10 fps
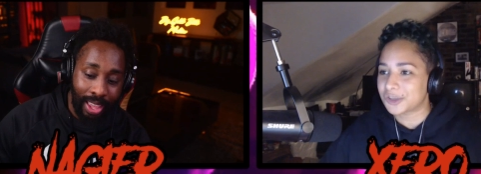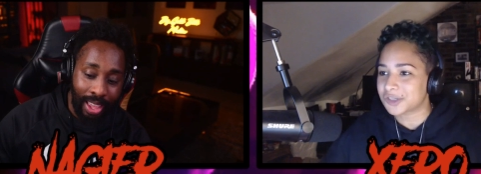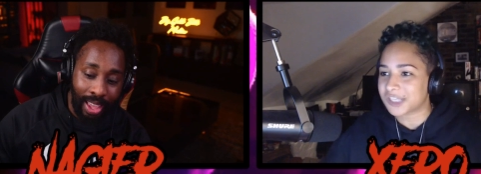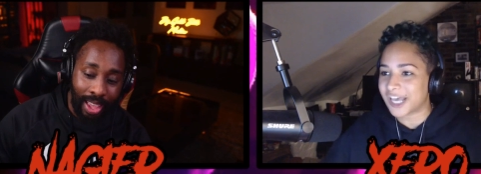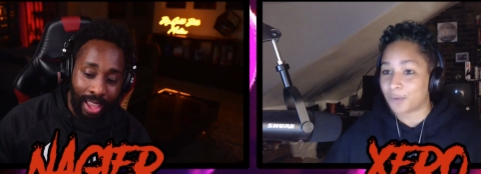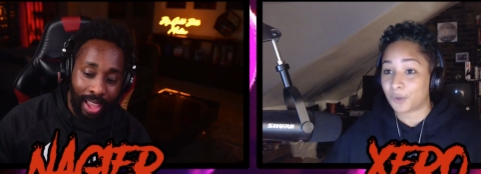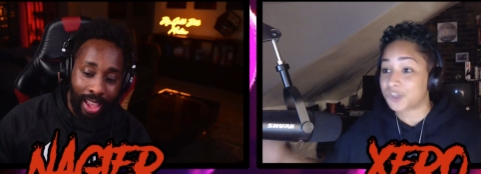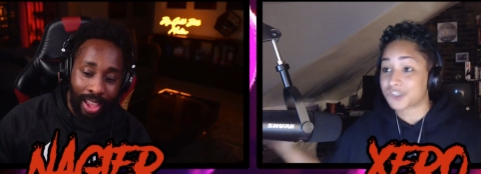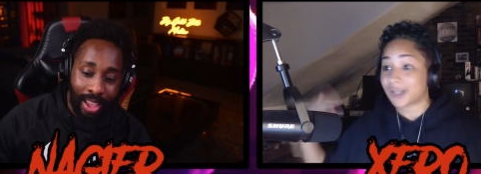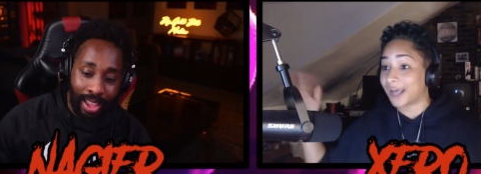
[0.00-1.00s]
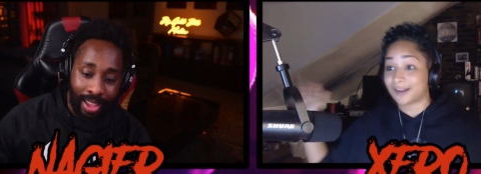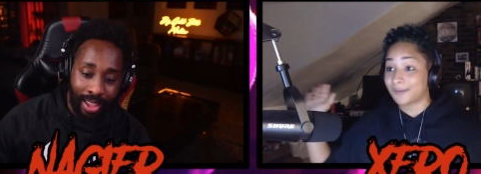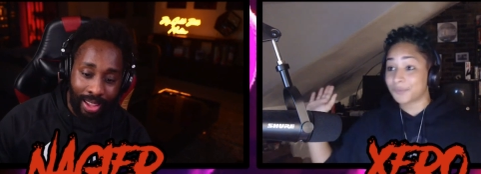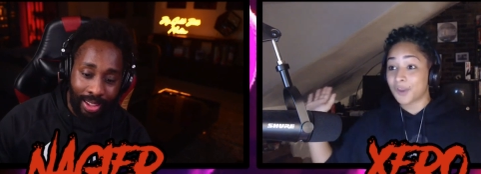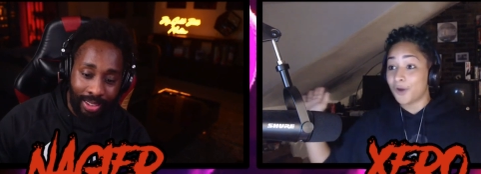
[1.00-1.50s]
Speaker 1: sandwich, like
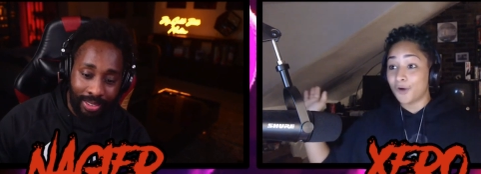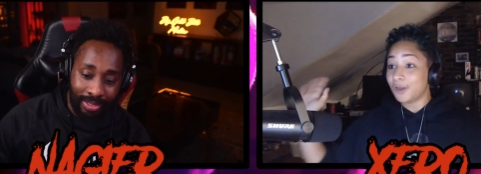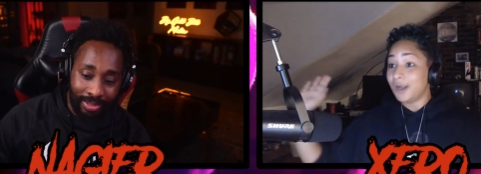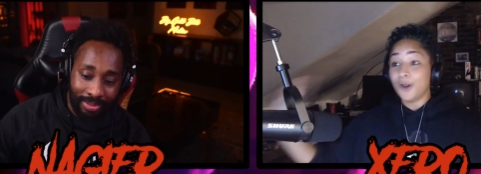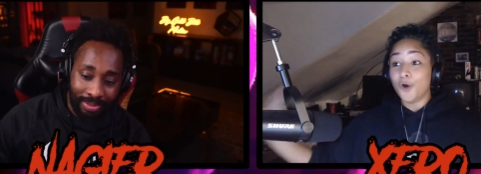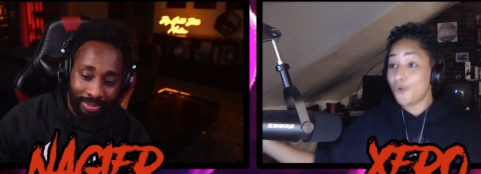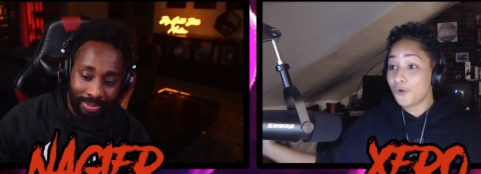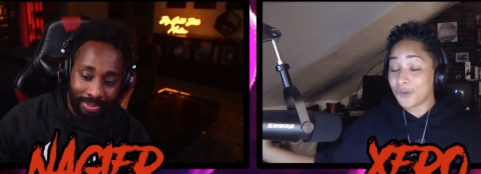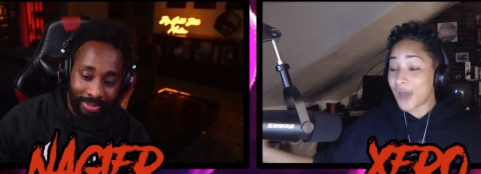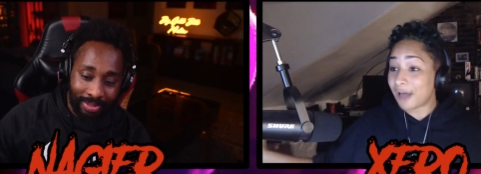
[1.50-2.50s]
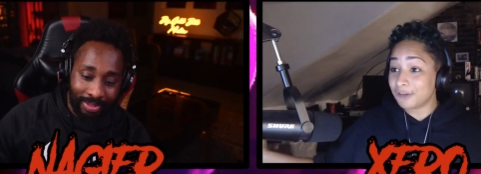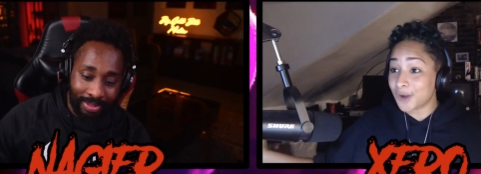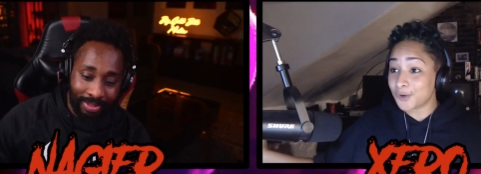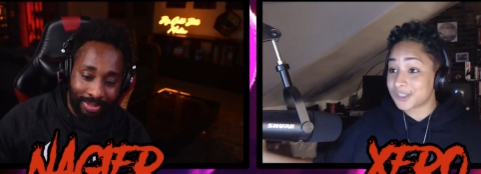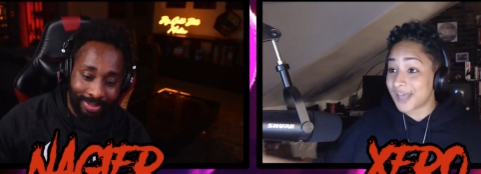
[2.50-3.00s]
who, who the hell
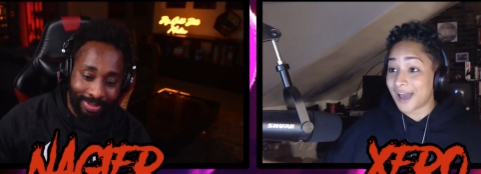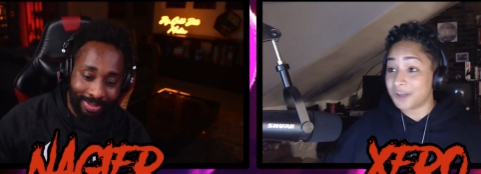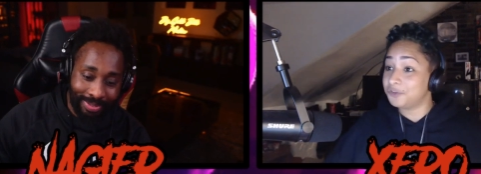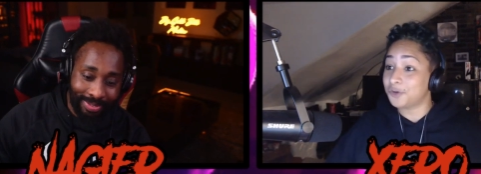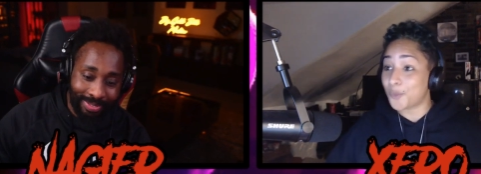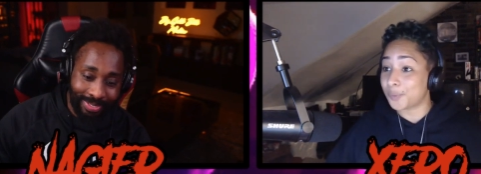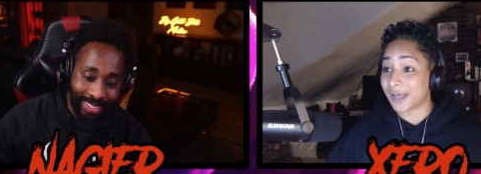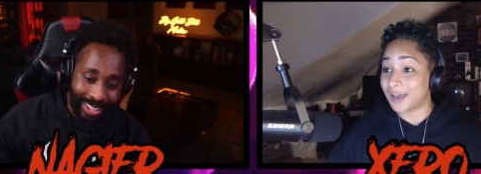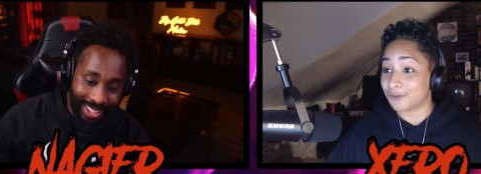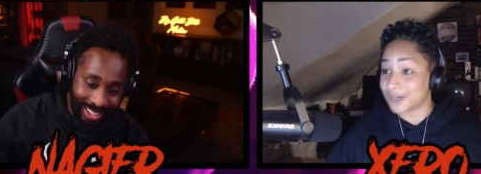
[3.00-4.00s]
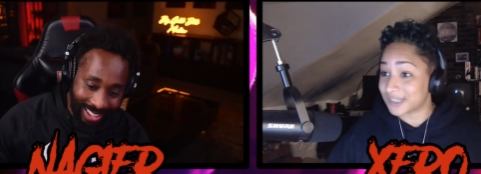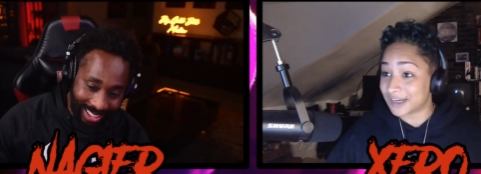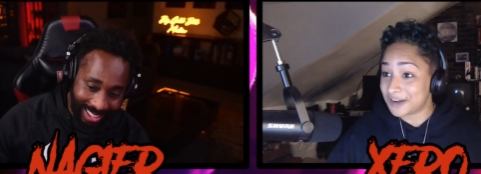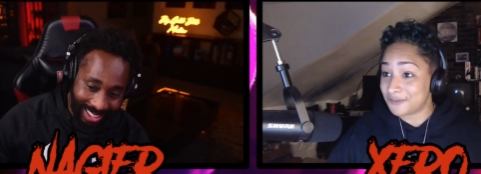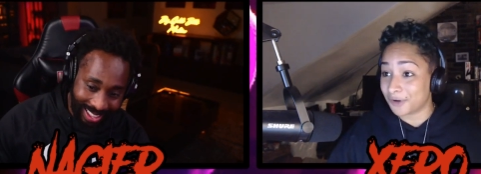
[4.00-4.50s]
knows that if you don't play Resident
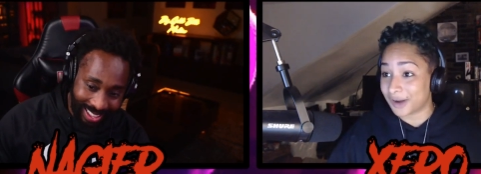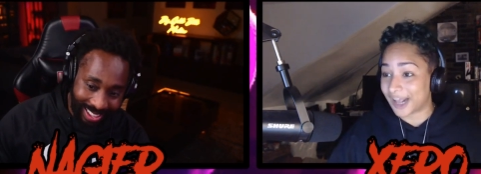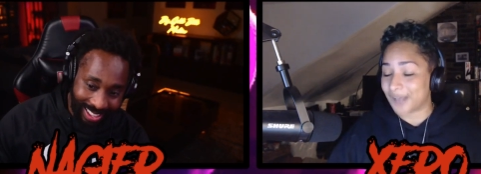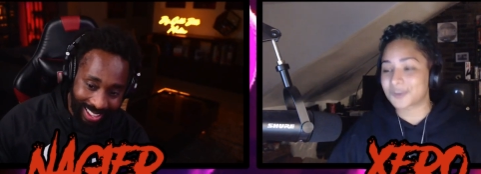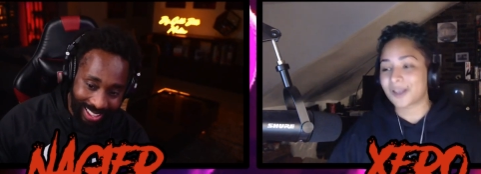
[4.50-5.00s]
Evil games?